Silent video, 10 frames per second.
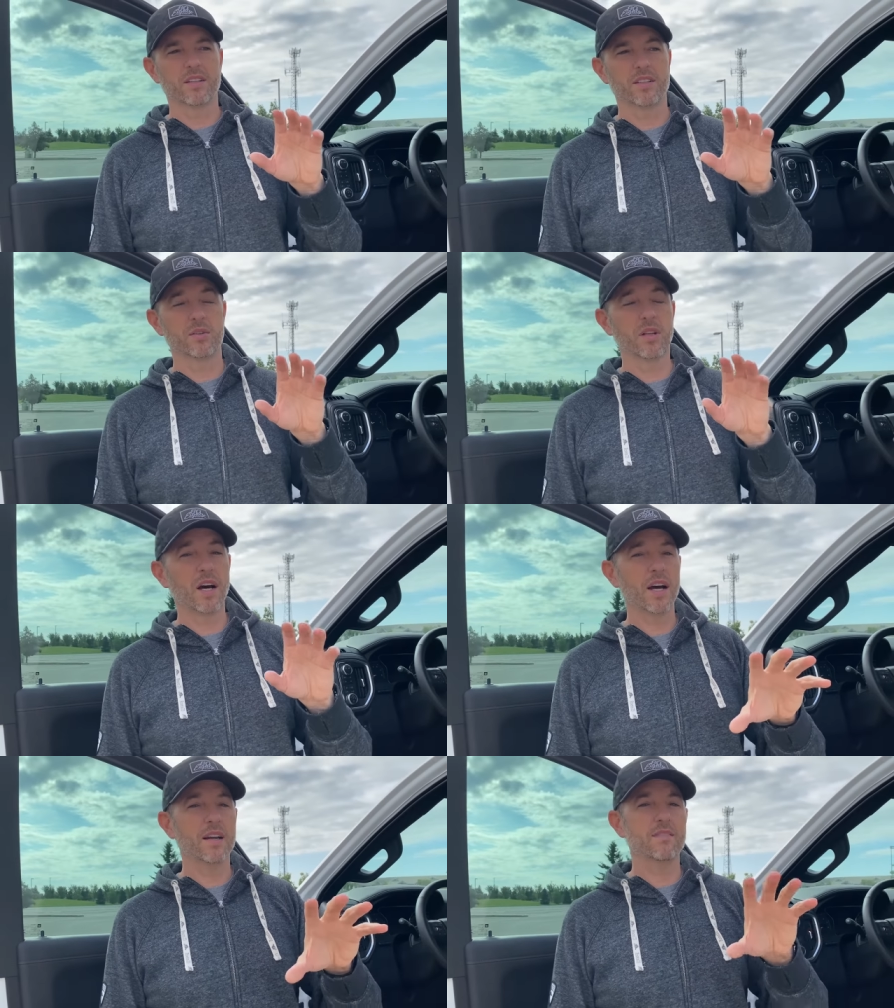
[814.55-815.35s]
your
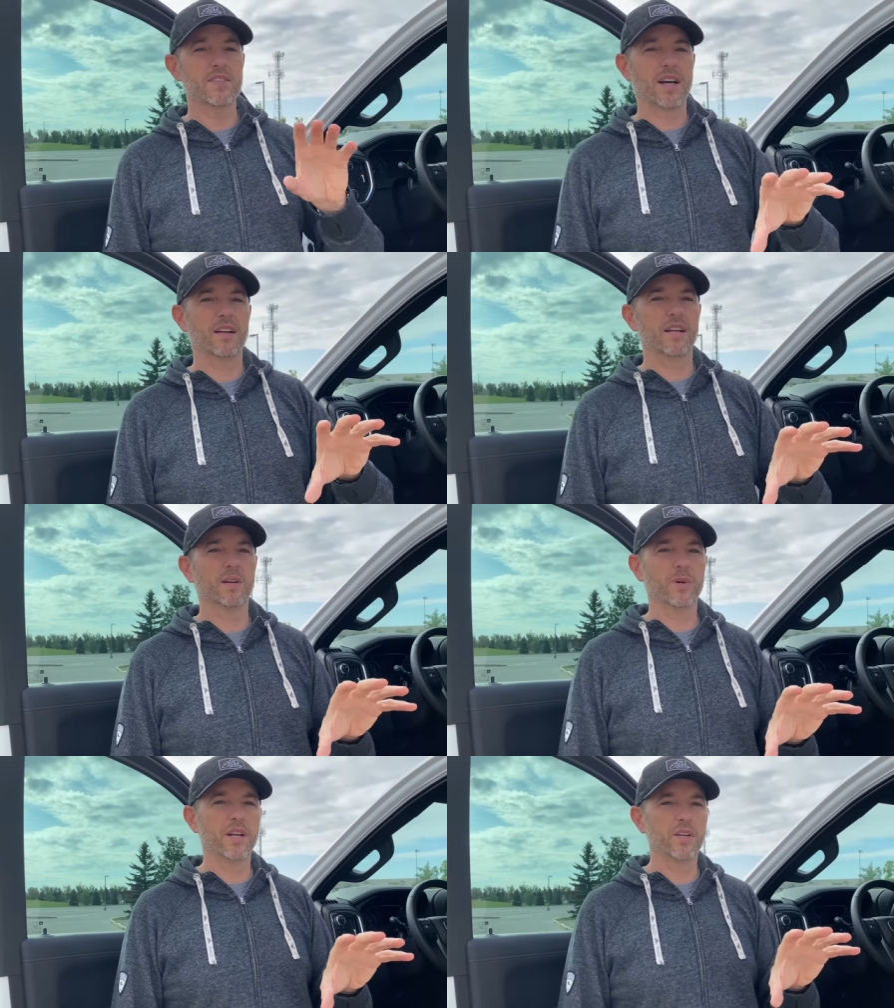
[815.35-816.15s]
live
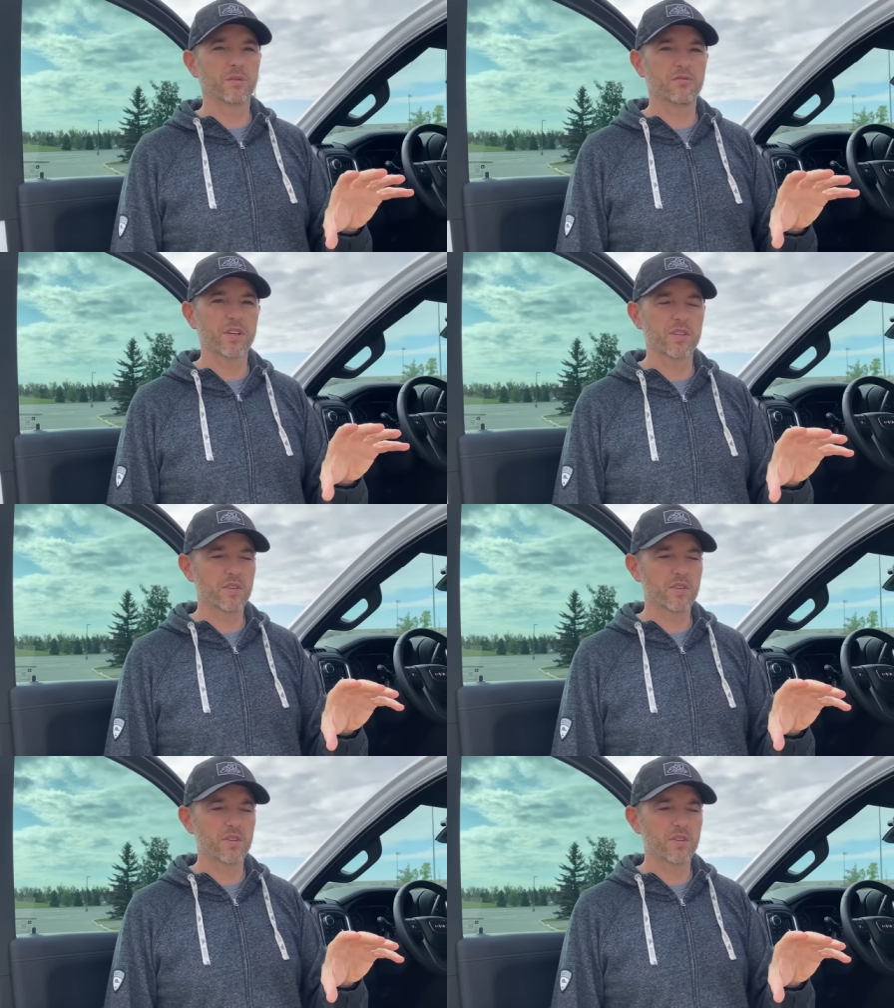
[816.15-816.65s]
satellite radio feed.